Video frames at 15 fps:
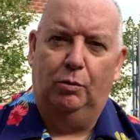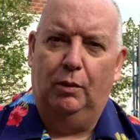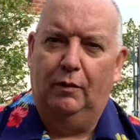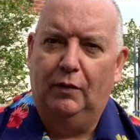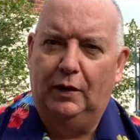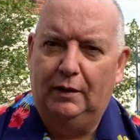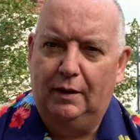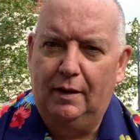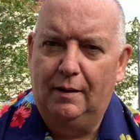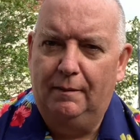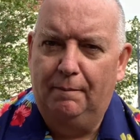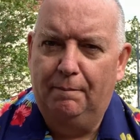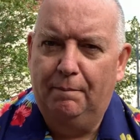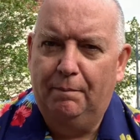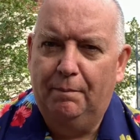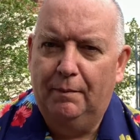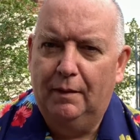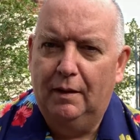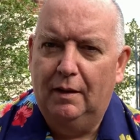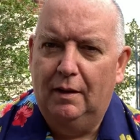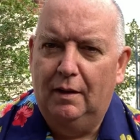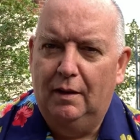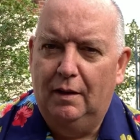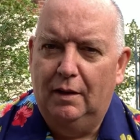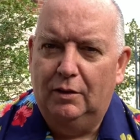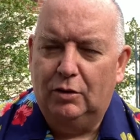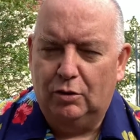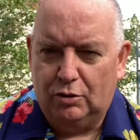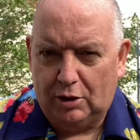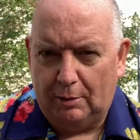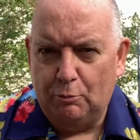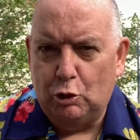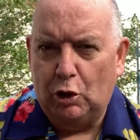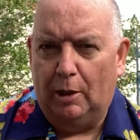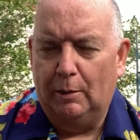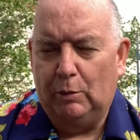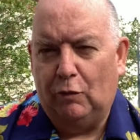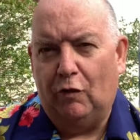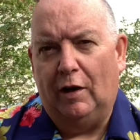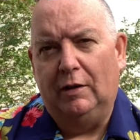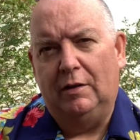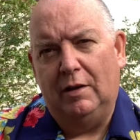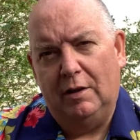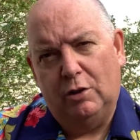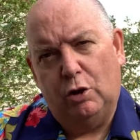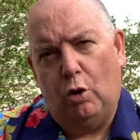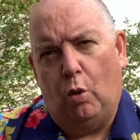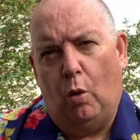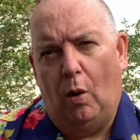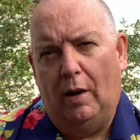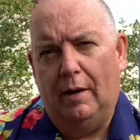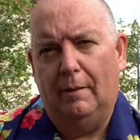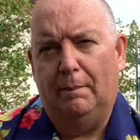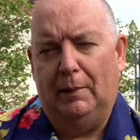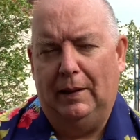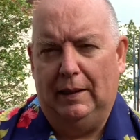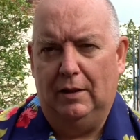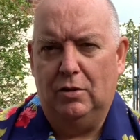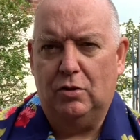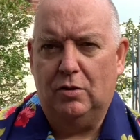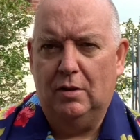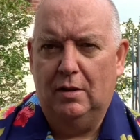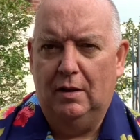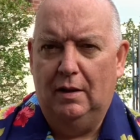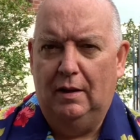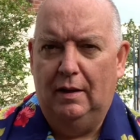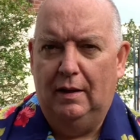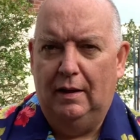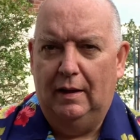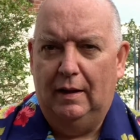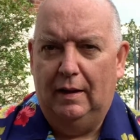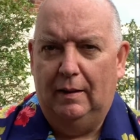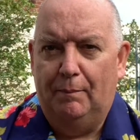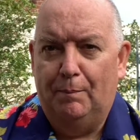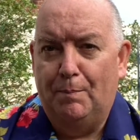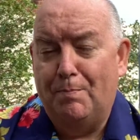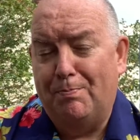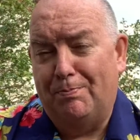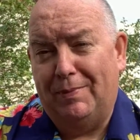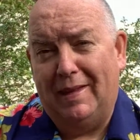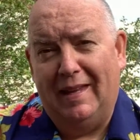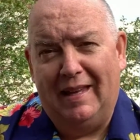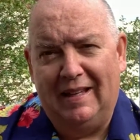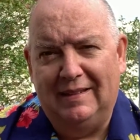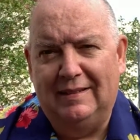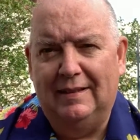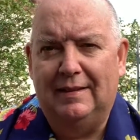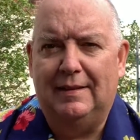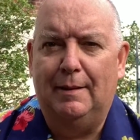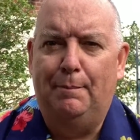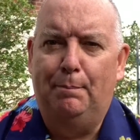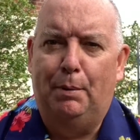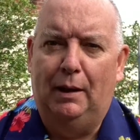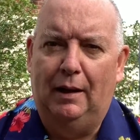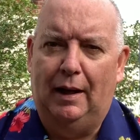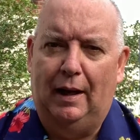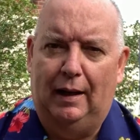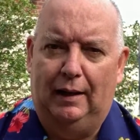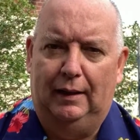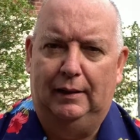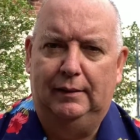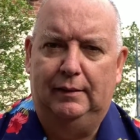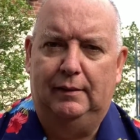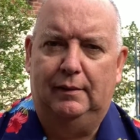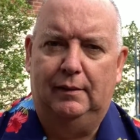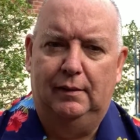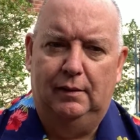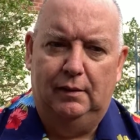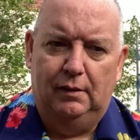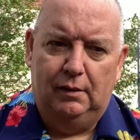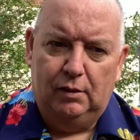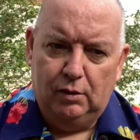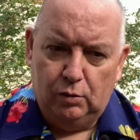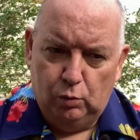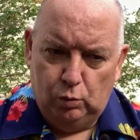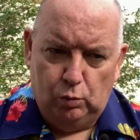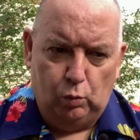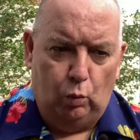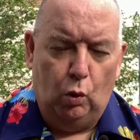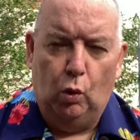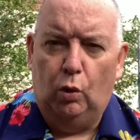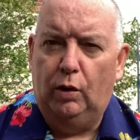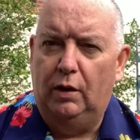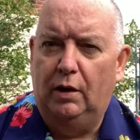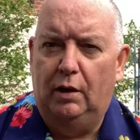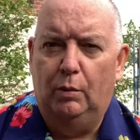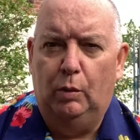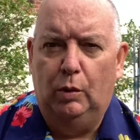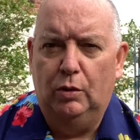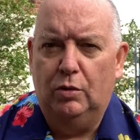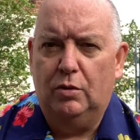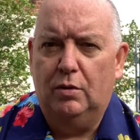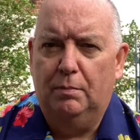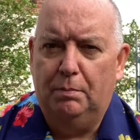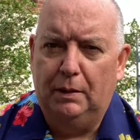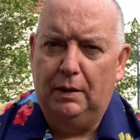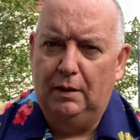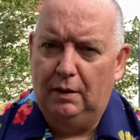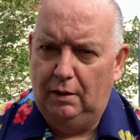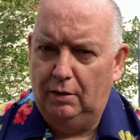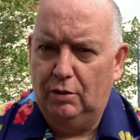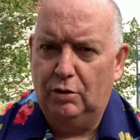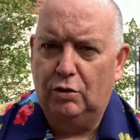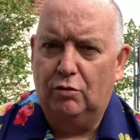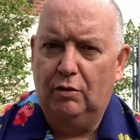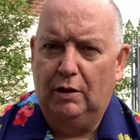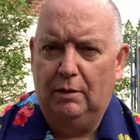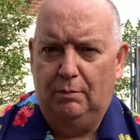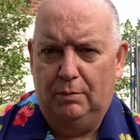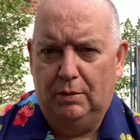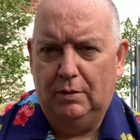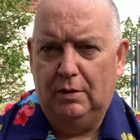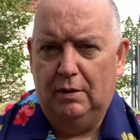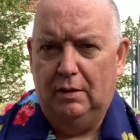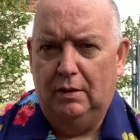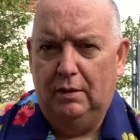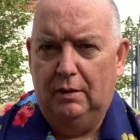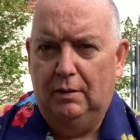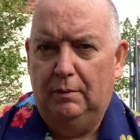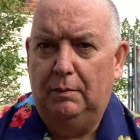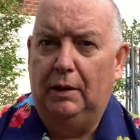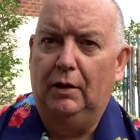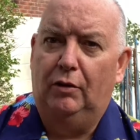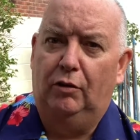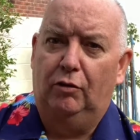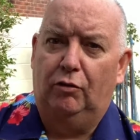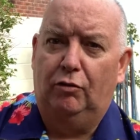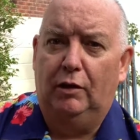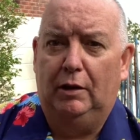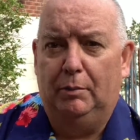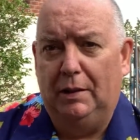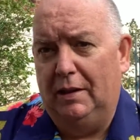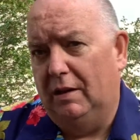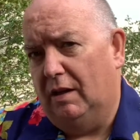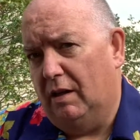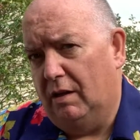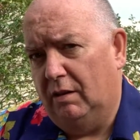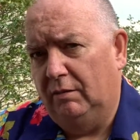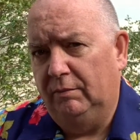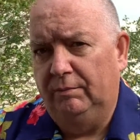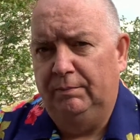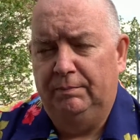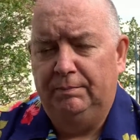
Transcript: have I done? So sometimes finding this quiet place is as simple as walking in the woods, being near the streams, being under a tree, being in a garden.